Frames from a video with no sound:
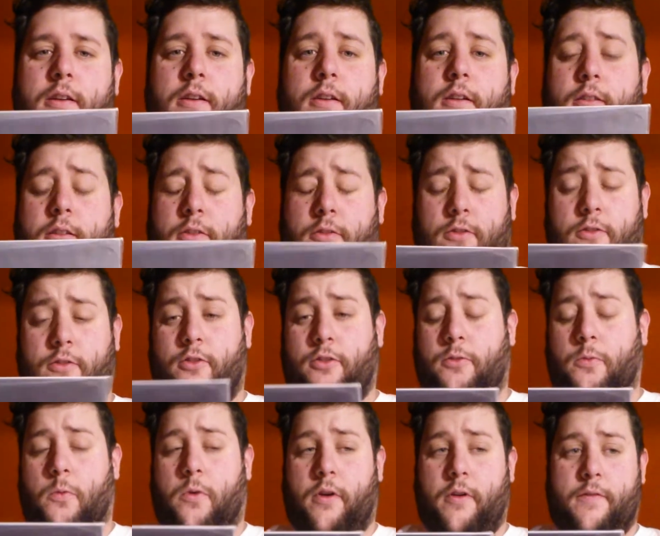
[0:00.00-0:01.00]
This is
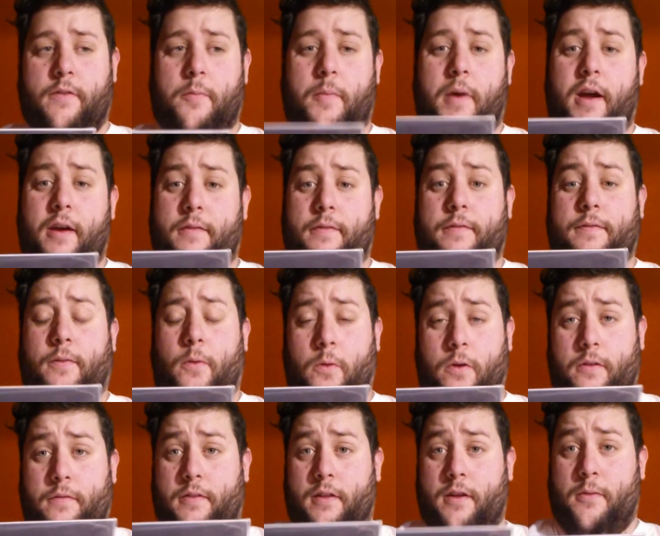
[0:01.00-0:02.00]
just one of them. I have
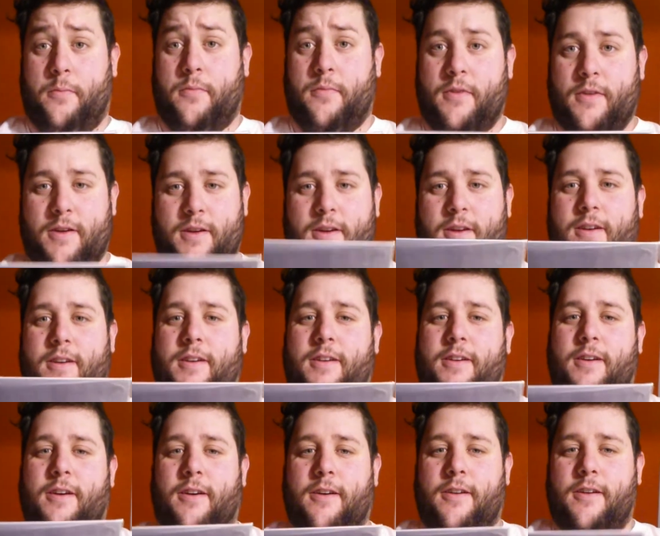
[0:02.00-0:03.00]
4 of them,
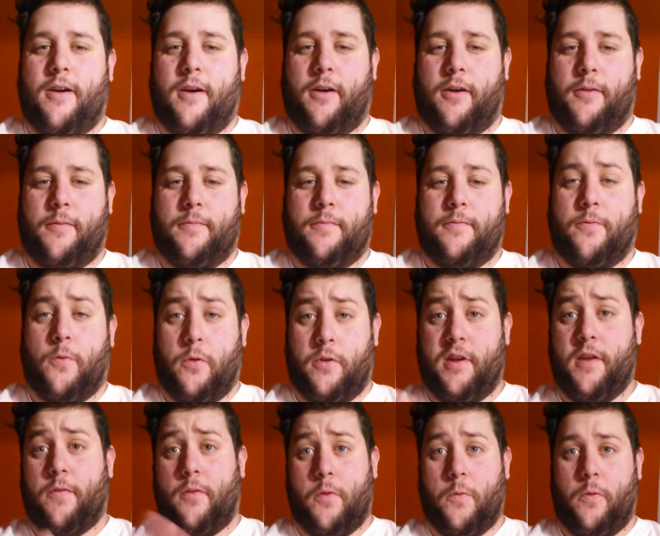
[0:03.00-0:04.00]
4
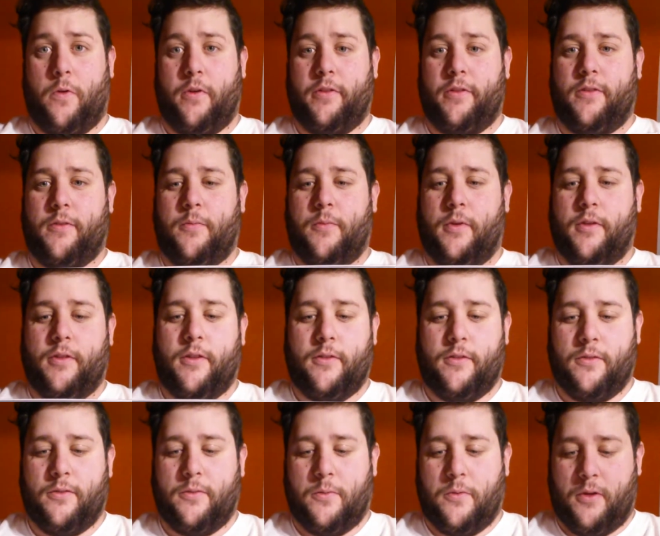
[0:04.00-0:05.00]
different ones, but this
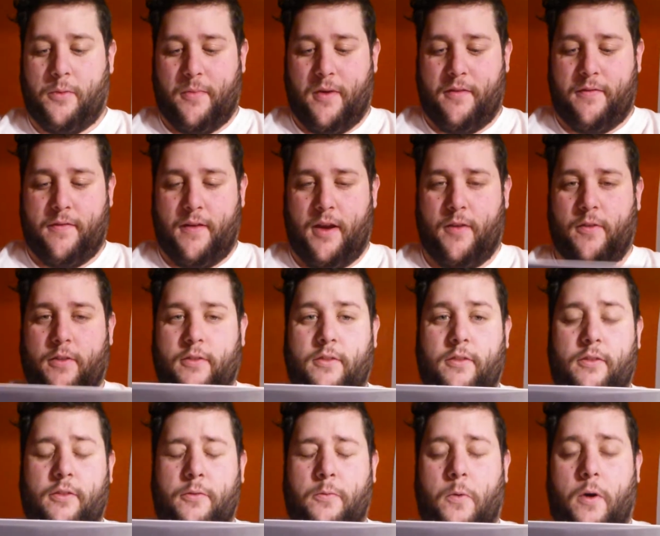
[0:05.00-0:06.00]
is one of my favorites.
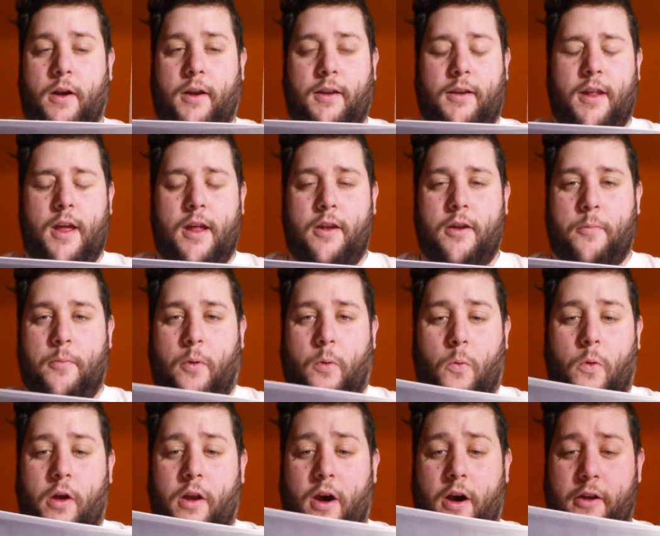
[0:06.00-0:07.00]
This is Walking Dead number
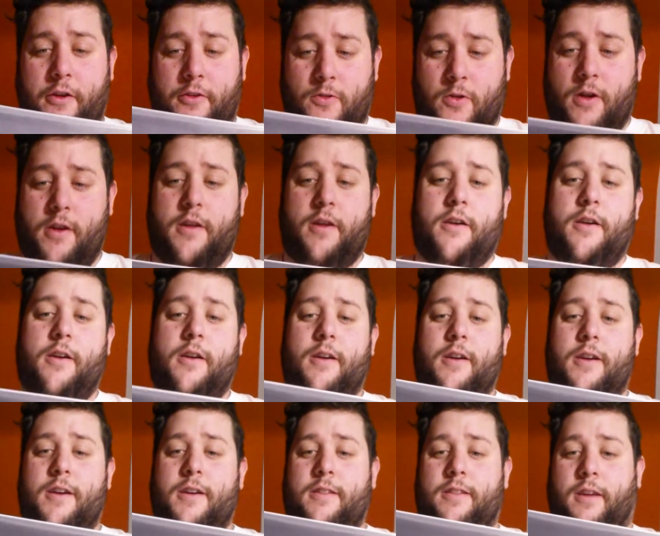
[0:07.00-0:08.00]
100,
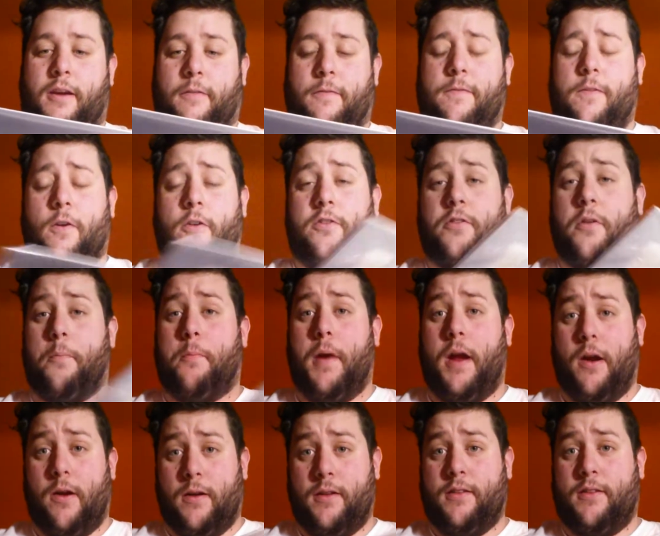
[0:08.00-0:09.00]
the first
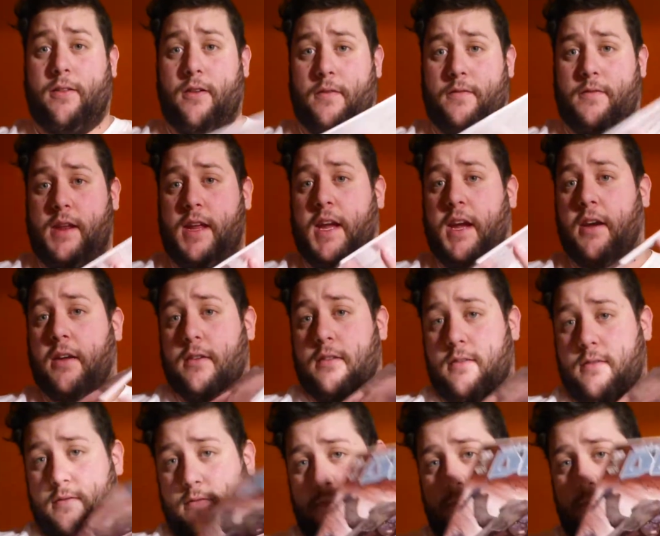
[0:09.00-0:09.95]
appearance of Negan.